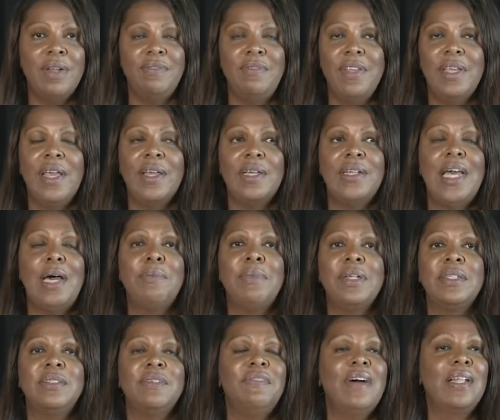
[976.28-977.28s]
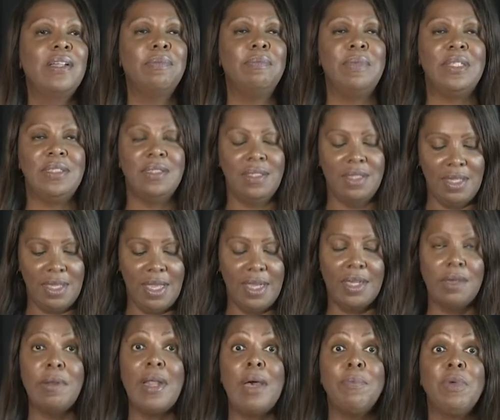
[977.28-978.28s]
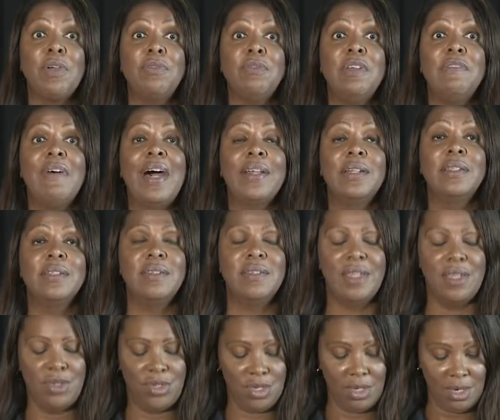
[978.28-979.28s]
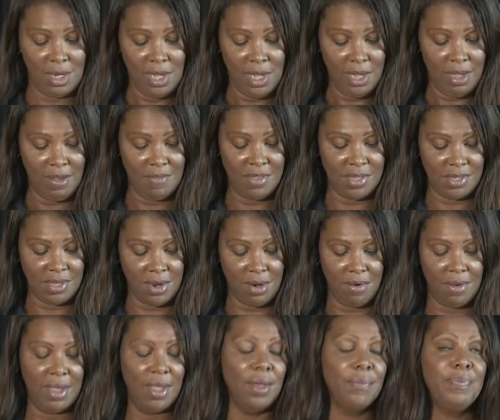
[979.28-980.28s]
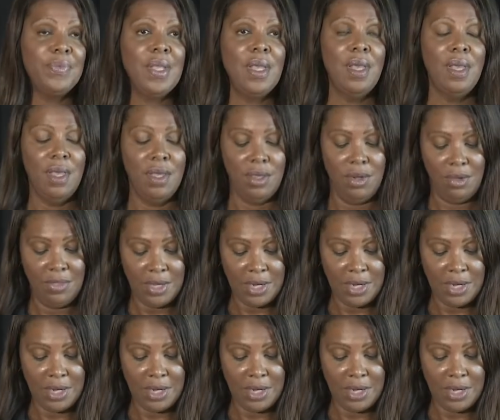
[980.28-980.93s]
of the economic development and the economic revitalization of this area. You know,